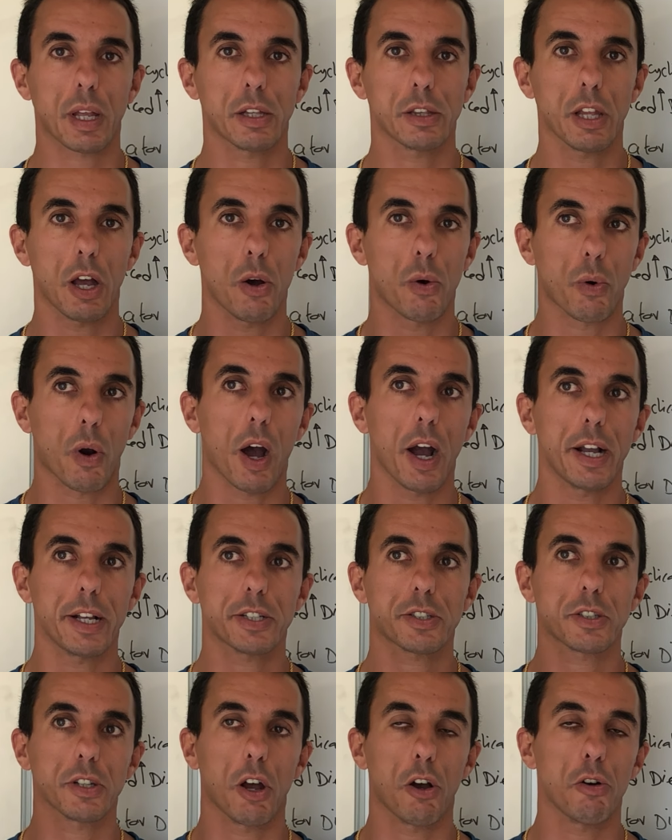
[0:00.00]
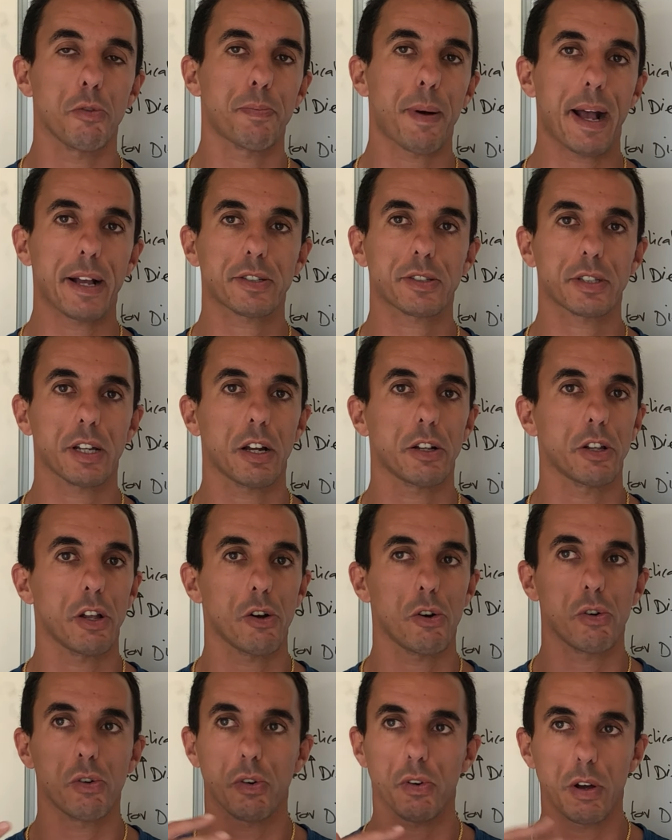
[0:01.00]
rice, no pasta,
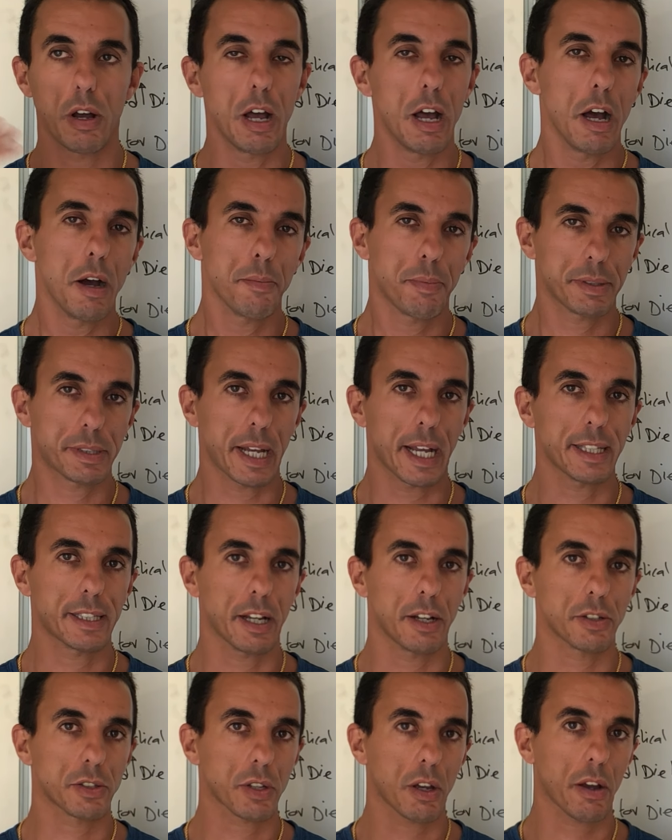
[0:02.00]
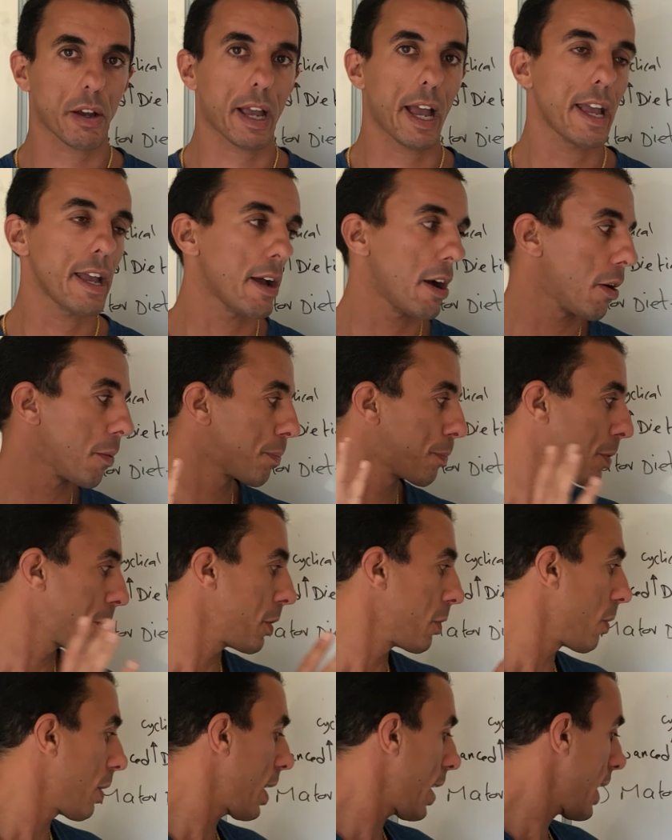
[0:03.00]
no potatoes. Okay,
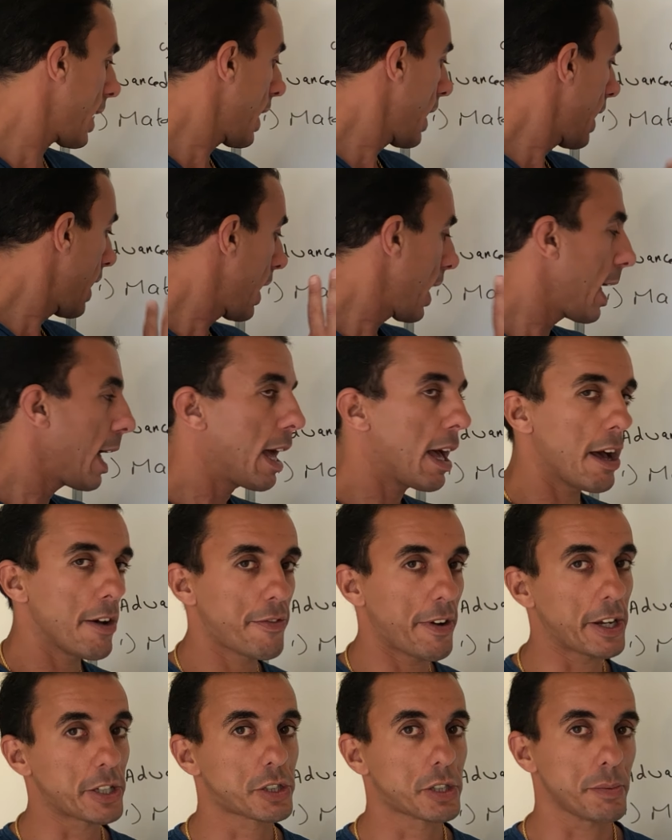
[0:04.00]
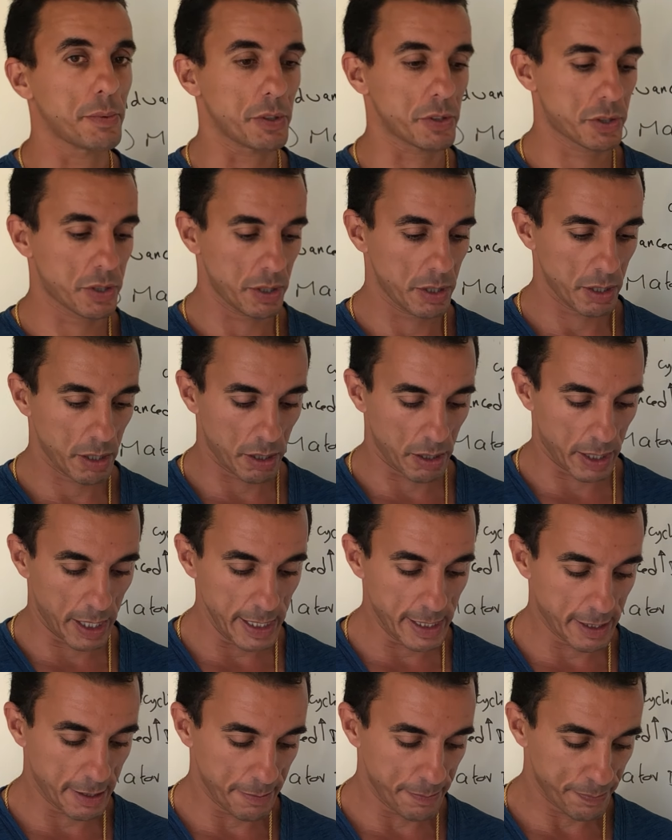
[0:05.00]
purely vegetables. All right.